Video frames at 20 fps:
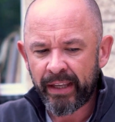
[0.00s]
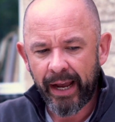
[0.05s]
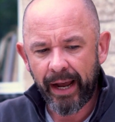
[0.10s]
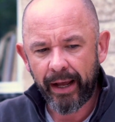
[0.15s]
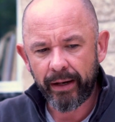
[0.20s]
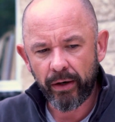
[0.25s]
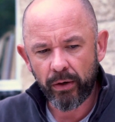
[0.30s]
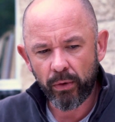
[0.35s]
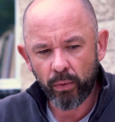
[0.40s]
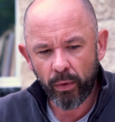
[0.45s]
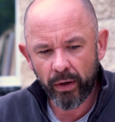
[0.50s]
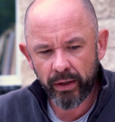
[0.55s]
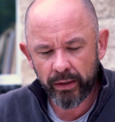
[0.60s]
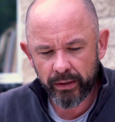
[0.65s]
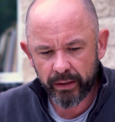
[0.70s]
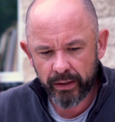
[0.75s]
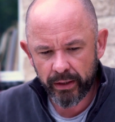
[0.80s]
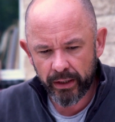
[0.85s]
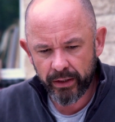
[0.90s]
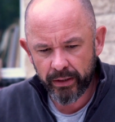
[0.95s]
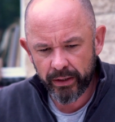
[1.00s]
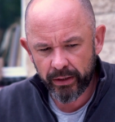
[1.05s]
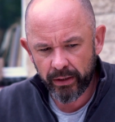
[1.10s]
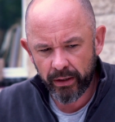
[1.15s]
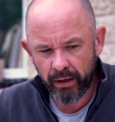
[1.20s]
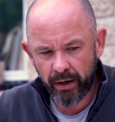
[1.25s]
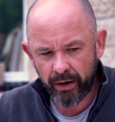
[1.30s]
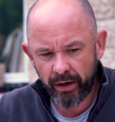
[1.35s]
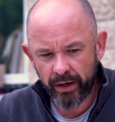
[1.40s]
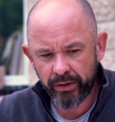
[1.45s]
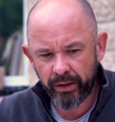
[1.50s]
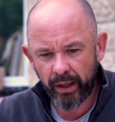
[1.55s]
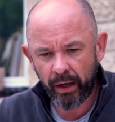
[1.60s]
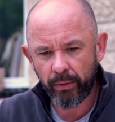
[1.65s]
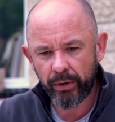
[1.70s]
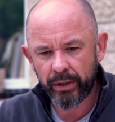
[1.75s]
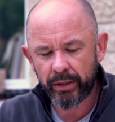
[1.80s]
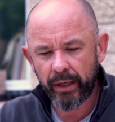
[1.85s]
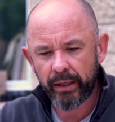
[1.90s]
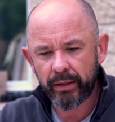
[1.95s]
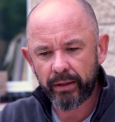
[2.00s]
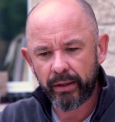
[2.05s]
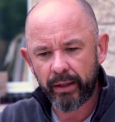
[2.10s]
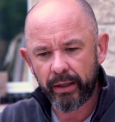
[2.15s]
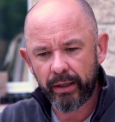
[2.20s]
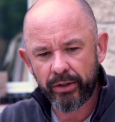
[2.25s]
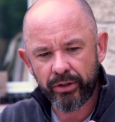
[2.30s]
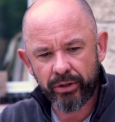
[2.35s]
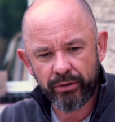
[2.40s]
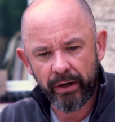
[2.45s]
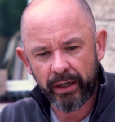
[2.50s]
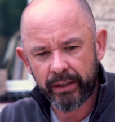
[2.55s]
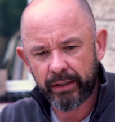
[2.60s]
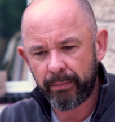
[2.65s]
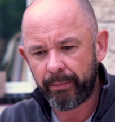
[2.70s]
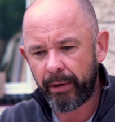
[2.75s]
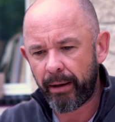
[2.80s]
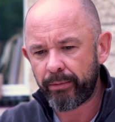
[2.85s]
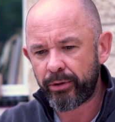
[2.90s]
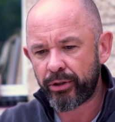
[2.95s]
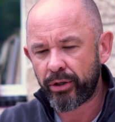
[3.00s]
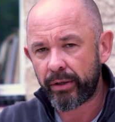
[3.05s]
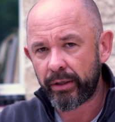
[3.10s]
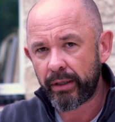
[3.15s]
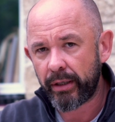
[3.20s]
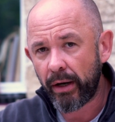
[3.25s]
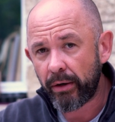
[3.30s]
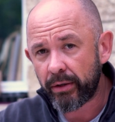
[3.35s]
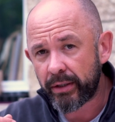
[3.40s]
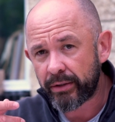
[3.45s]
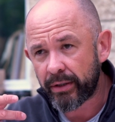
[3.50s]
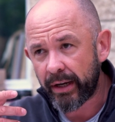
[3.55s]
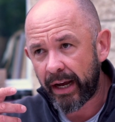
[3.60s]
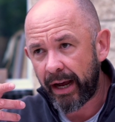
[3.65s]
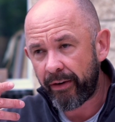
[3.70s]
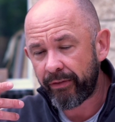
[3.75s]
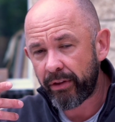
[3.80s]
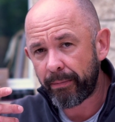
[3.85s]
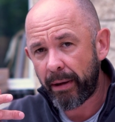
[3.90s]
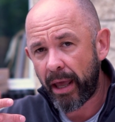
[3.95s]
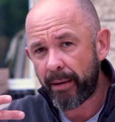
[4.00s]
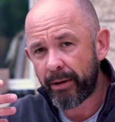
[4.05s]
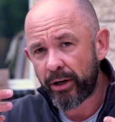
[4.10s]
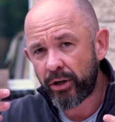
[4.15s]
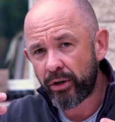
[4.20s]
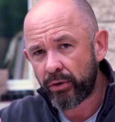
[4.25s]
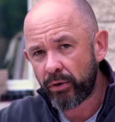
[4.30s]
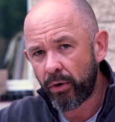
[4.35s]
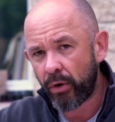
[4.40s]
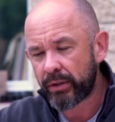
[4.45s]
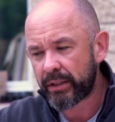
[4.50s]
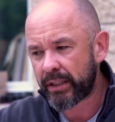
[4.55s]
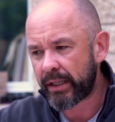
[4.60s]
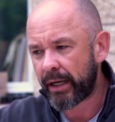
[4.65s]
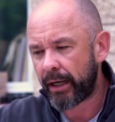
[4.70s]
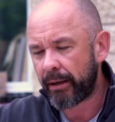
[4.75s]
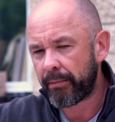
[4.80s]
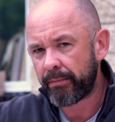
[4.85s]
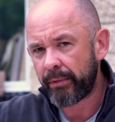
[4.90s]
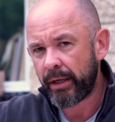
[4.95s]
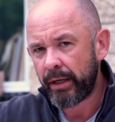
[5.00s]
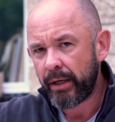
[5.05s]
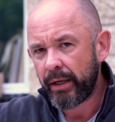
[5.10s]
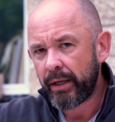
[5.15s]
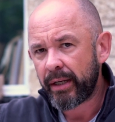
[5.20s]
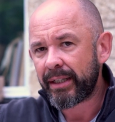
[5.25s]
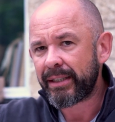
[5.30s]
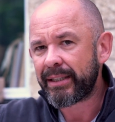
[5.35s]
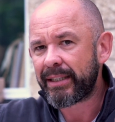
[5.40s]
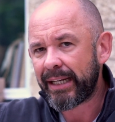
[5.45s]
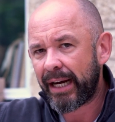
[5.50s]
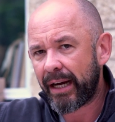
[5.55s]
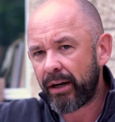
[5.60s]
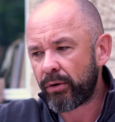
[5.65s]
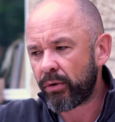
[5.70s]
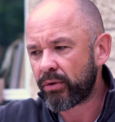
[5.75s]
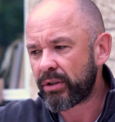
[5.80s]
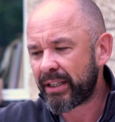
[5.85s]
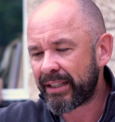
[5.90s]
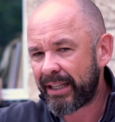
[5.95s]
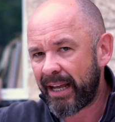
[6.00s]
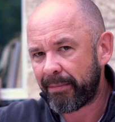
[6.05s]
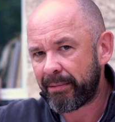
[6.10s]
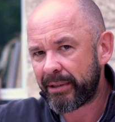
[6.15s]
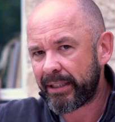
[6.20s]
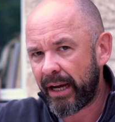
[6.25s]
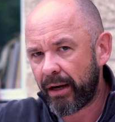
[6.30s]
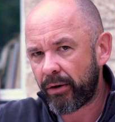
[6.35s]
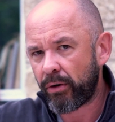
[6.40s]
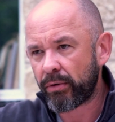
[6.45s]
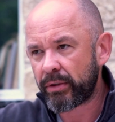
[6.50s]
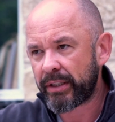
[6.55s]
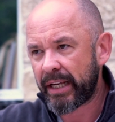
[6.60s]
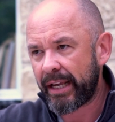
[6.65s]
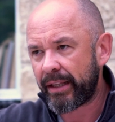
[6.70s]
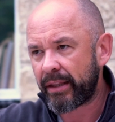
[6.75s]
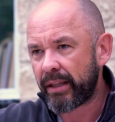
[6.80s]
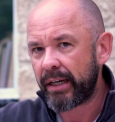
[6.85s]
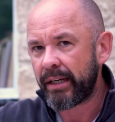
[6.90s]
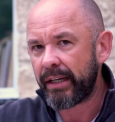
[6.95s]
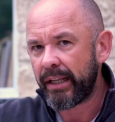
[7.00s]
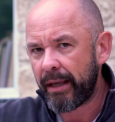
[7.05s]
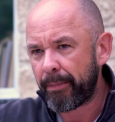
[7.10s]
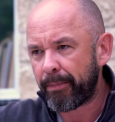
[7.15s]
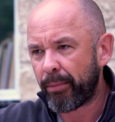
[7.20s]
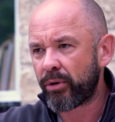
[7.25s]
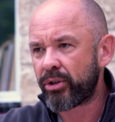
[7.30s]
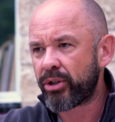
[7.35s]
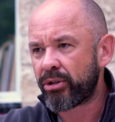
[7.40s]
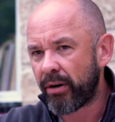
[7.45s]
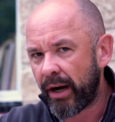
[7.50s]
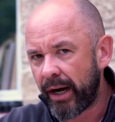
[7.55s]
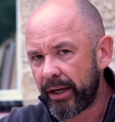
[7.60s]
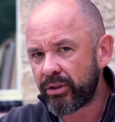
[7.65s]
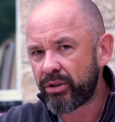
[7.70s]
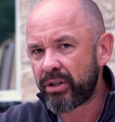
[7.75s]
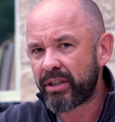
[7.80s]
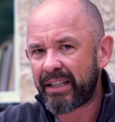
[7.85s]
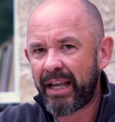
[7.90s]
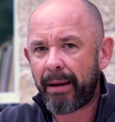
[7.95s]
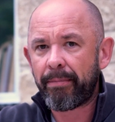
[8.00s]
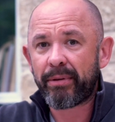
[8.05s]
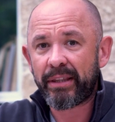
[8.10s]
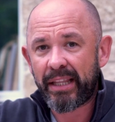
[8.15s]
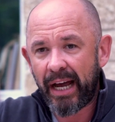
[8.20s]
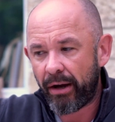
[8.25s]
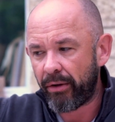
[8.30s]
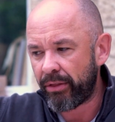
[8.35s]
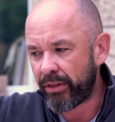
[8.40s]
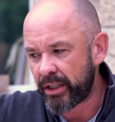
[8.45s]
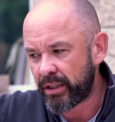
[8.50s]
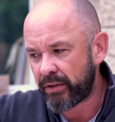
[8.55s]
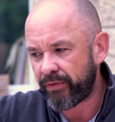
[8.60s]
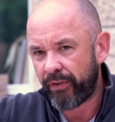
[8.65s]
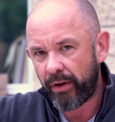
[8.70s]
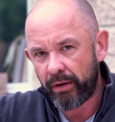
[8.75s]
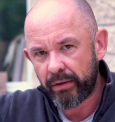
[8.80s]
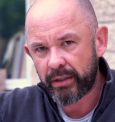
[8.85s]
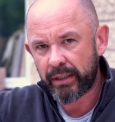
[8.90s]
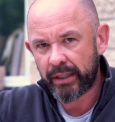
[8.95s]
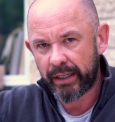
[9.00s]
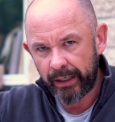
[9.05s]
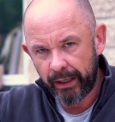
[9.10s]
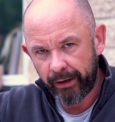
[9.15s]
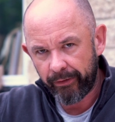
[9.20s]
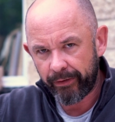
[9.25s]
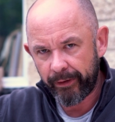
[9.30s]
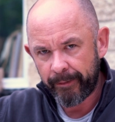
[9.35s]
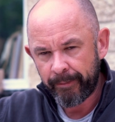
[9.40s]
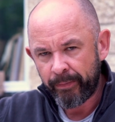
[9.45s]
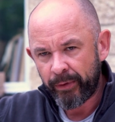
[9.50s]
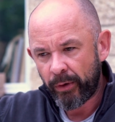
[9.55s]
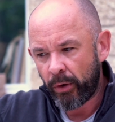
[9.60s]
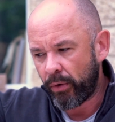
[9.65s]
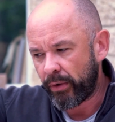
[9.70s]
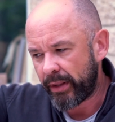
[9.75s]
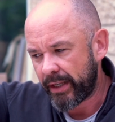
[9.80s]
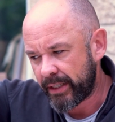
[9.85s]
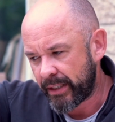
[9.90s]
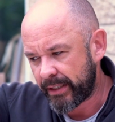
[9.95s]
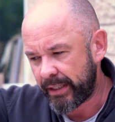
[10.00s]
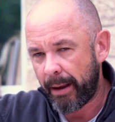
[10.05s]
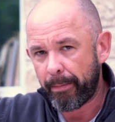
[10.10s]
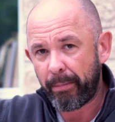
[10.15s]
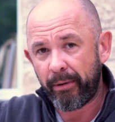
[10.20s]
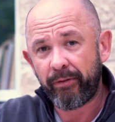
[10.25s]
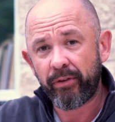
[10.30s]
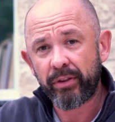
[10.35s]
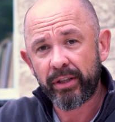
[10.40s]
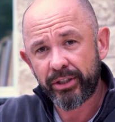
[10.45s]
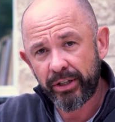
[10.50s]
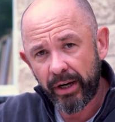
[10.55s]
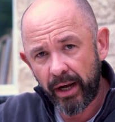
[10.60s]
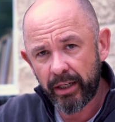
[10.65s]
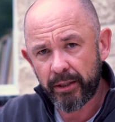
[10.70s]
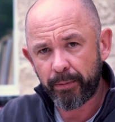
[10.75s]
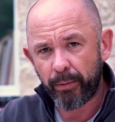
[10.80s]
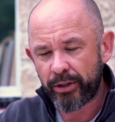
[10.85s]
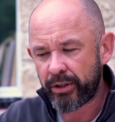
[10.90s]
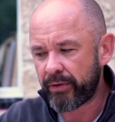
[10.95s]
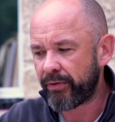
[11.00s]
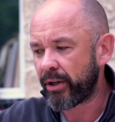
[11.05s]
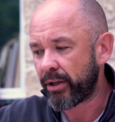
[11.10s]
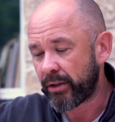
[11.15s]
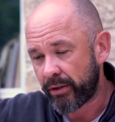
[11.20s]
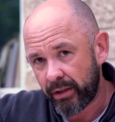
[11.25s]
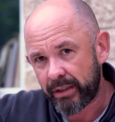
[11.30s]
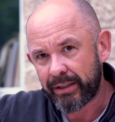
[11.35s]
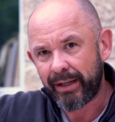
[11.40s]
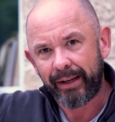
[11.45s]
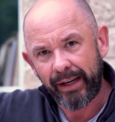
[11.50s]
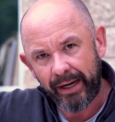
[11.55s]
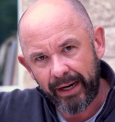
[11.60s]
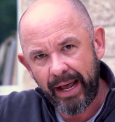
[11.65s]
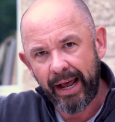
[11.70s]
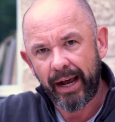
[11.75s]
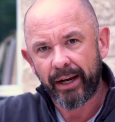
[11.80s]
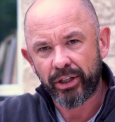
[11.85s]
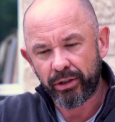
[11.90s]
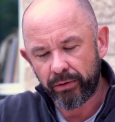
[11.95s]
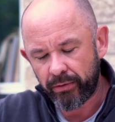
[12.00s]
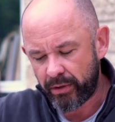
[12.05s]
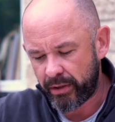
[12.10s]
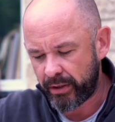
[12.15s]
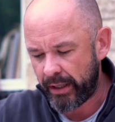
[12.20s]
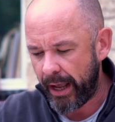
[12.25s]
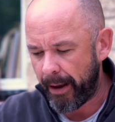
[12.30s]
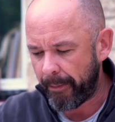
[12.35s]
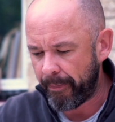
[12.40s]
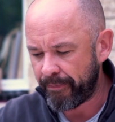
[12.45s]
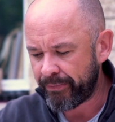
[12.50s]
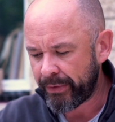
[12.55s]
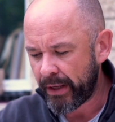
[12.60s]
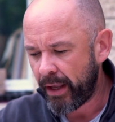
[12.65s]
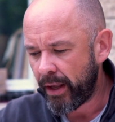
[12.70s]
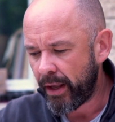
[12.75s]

And in one scenario, they would instruct the mum to have the baby not come down or step down or take the leap or try to step down this false cliff or this step. But for the child's point of view, it looks like an actual step.